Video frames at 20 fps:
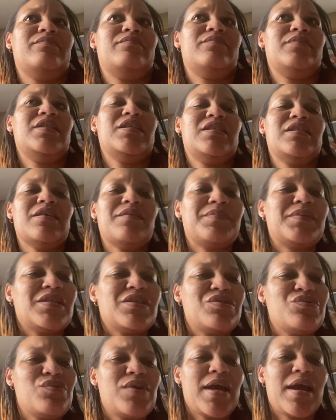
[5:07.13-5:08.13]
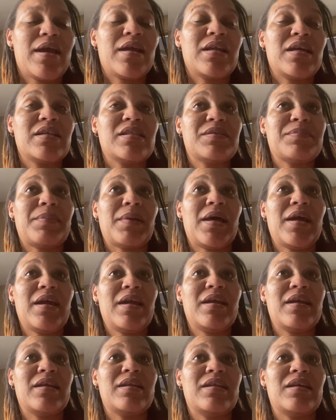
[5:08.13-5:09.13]
It's something you can't
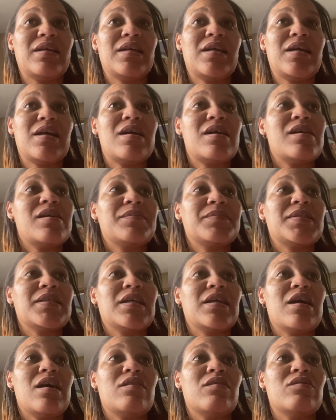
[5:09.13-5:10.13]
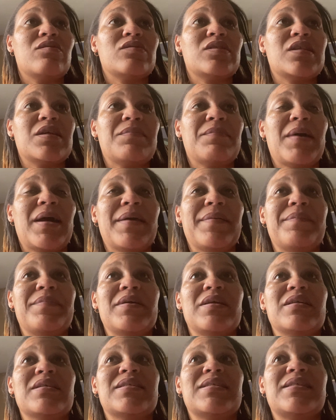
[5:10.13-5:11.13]
explain. It comes and goes. It might
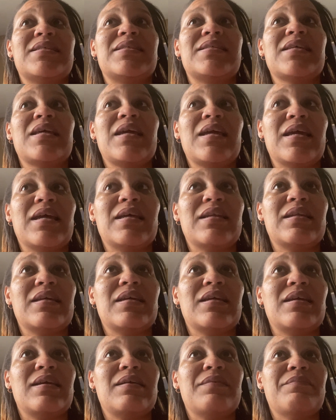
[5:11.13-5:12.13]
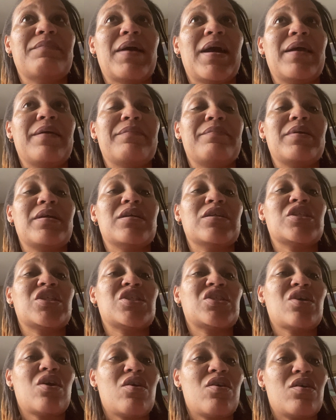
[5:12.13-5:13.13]
be a scent. It might be a
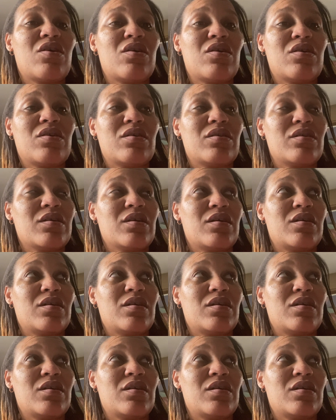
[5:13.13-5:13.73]
song.